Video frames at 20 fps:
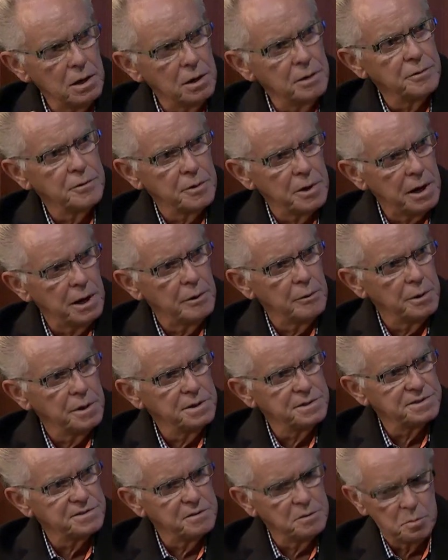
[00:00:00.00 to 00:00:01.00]
other
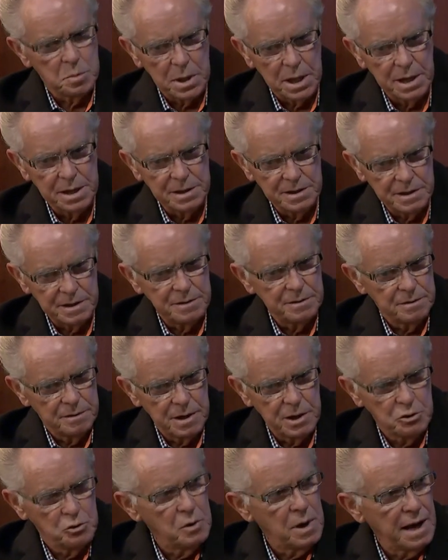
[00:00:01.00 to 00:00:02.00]
areas of the body that,
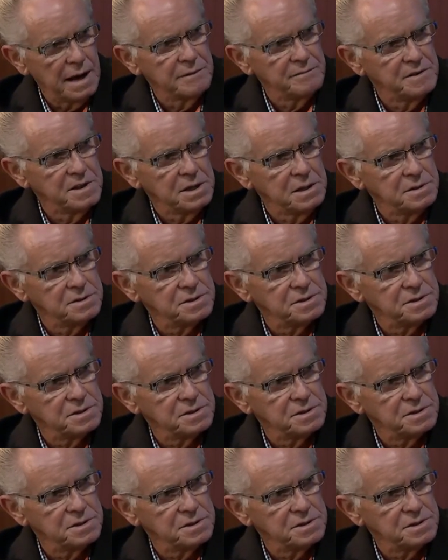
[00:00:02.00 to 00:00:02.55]
that you have these?